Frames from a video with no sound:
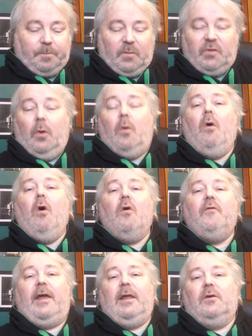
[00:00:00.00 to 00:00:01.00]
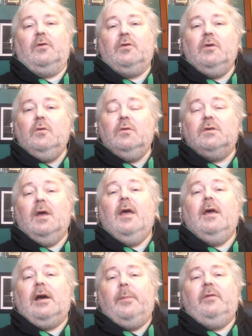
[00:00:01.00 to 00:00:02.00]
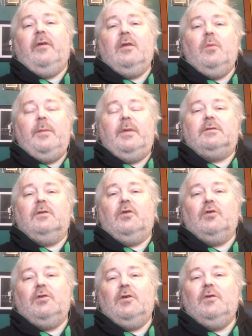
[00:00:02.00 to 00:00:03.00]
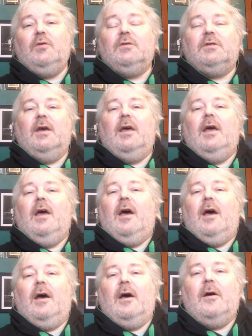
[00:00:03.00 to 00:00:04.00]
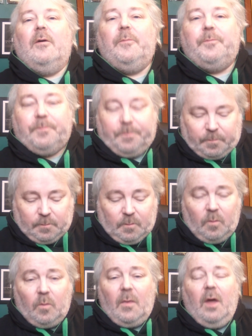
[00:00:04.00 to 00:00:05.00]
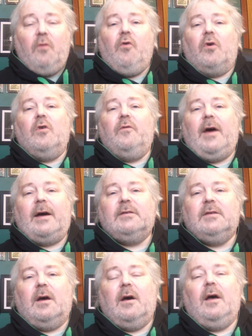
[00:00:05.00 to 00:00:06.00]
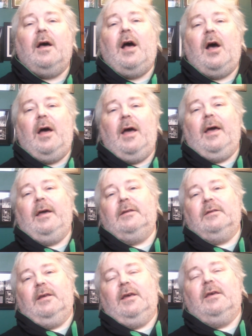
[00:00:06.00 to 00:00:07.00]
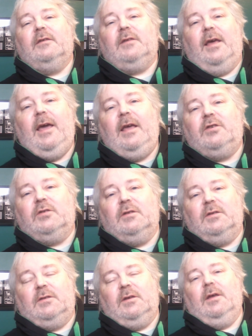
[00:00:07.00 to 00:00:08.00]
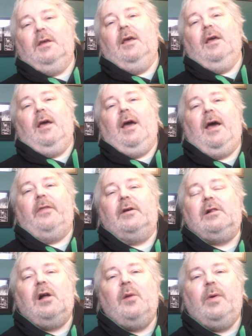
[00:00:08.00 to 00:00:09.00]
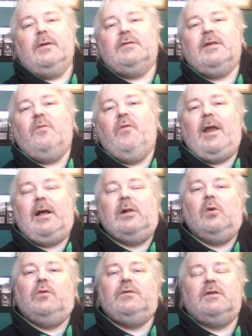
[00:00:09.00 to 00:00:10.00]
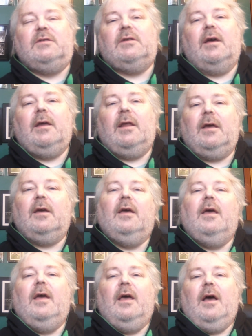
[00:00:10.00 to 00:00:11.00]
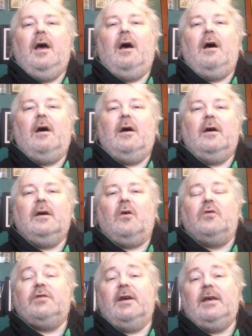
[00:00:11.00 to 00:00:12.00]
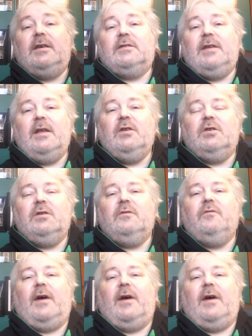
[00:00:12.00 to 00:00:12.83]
So all very good news. A couple of other wee bits of good news. Rocco Vata and his agent and the club seem very close to signing a contract extension.